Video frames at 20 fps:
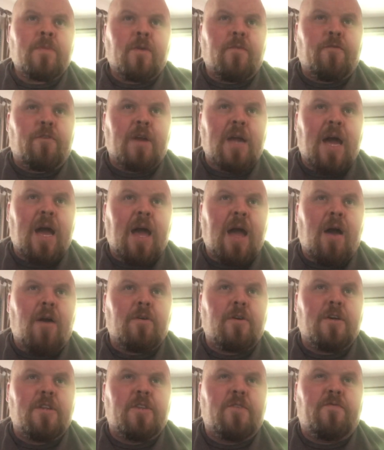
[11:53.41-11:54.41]
Forgot how
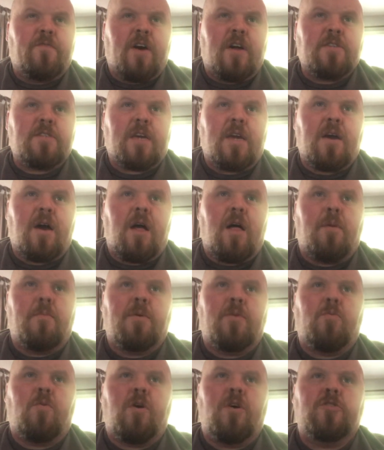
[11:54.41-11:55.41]
good Devontae
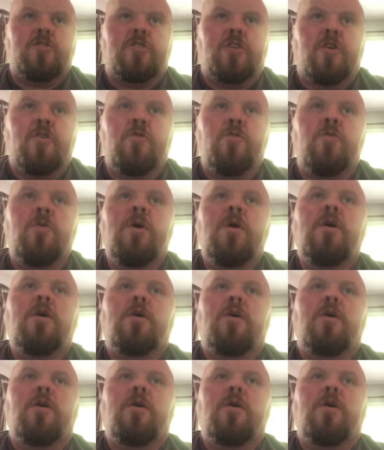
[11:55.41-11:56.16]
Holloman was, too.